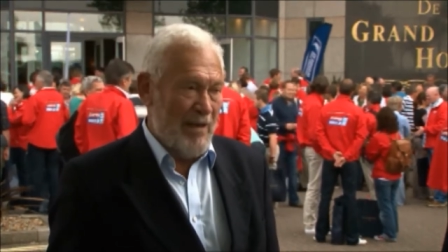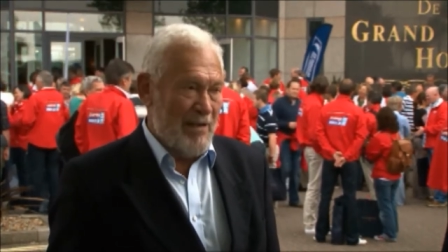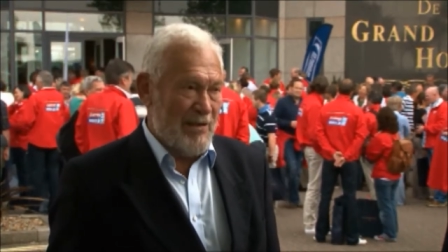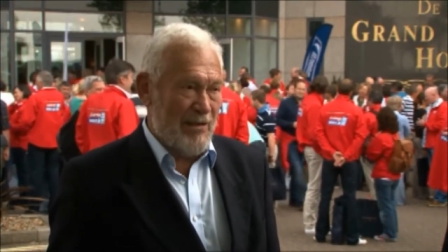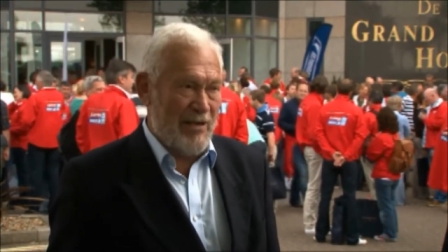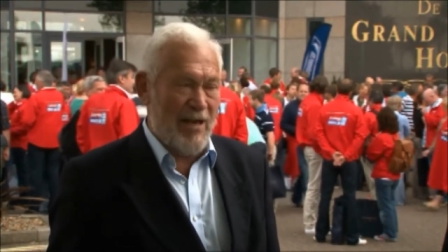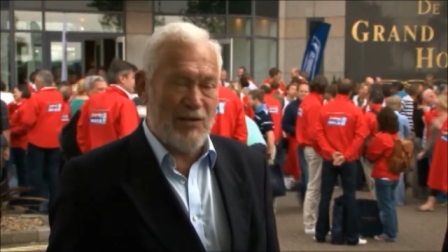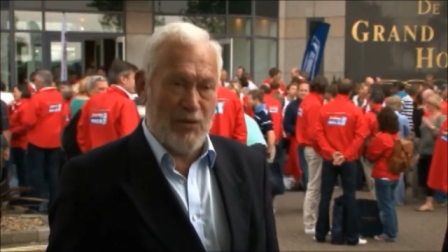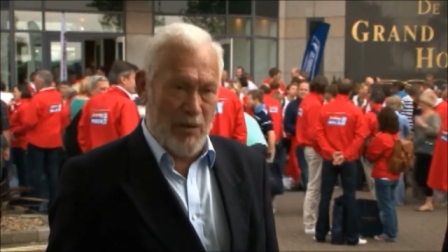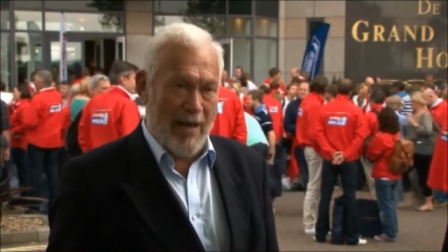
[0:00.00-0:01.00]
So today's
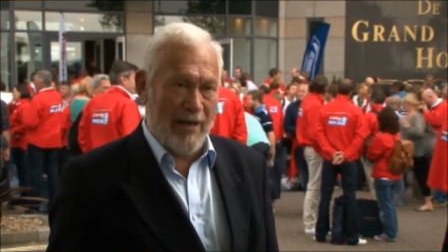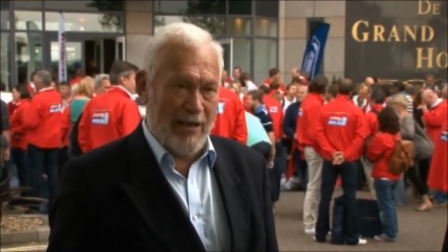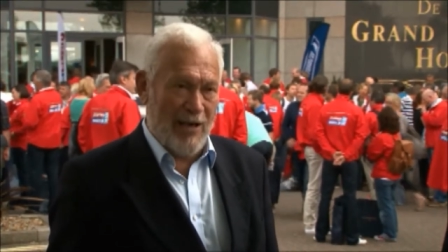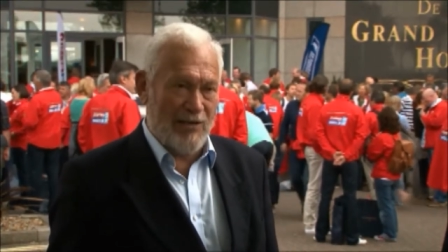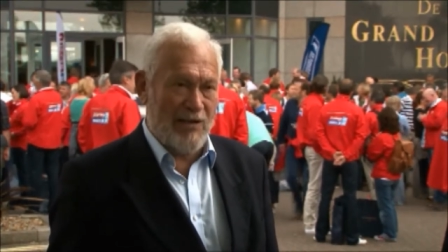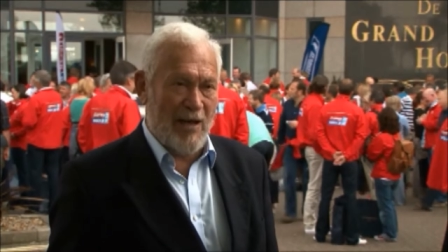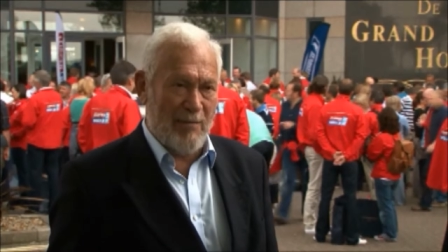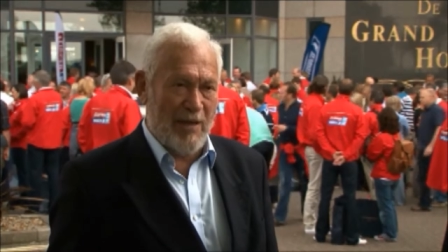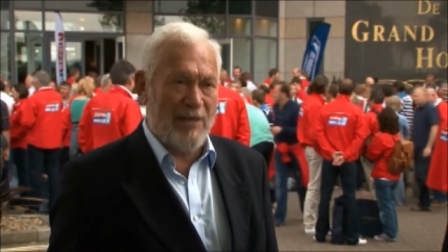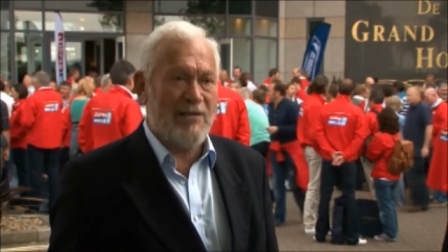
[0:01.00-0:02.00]
crew allocation, that
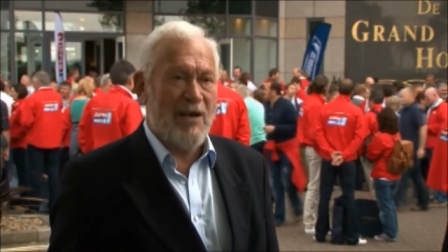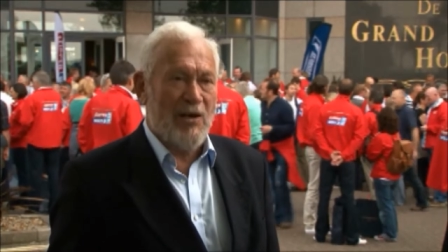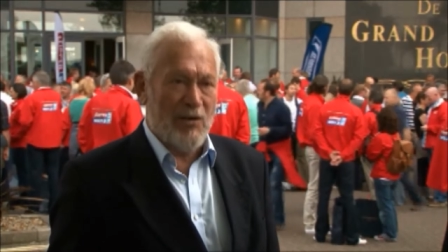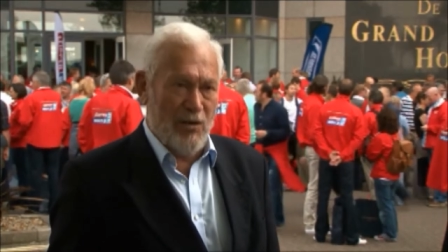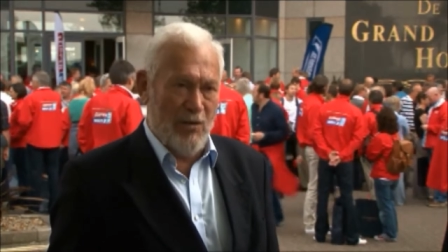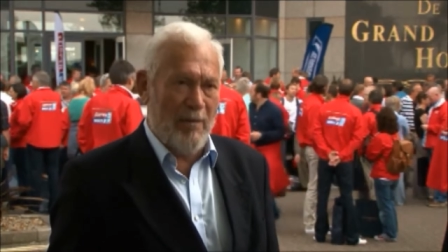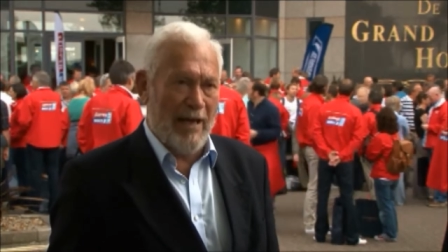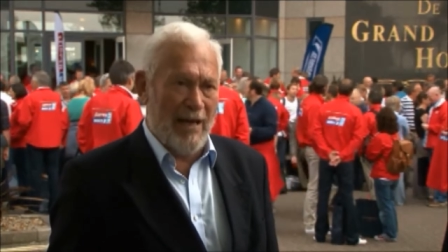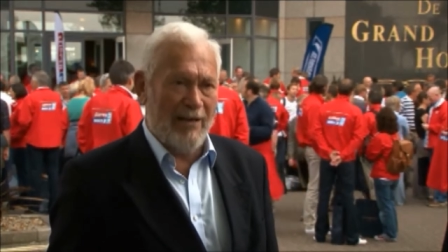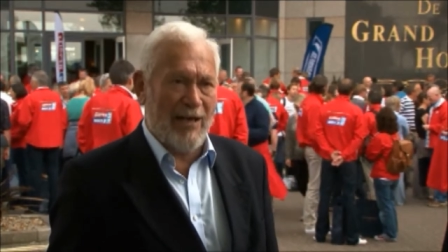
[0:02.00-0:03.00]
means crew are
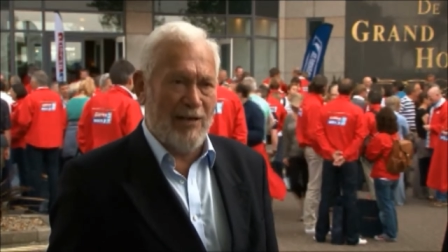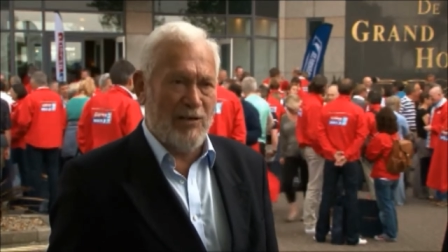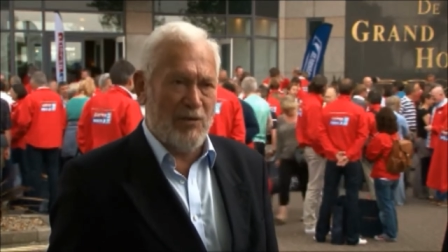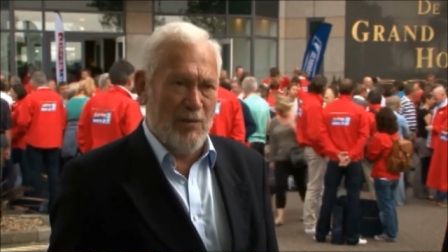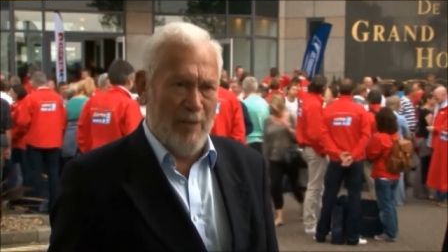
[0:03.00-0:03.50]
being allocated to a